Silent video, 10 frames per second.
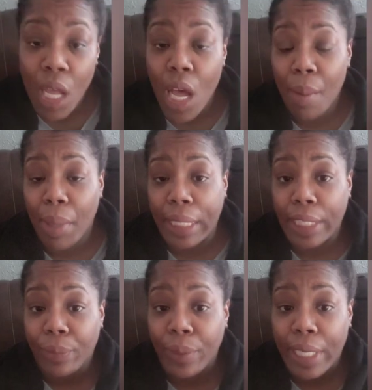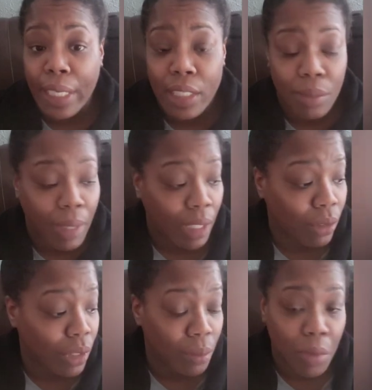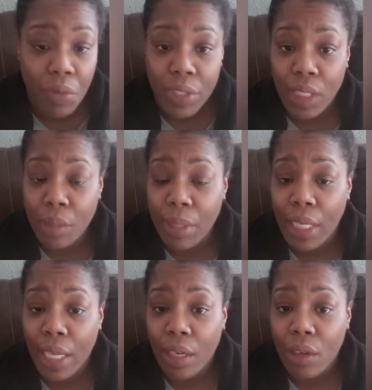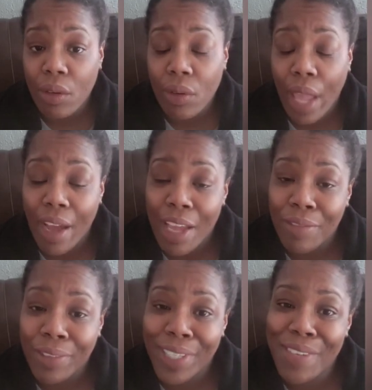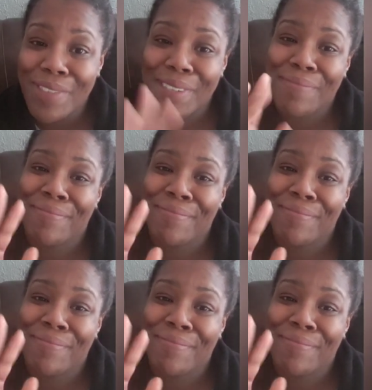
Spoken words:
I'm about to get ready because I'm about to go to the movies a little bit later on. Y'all have a good one.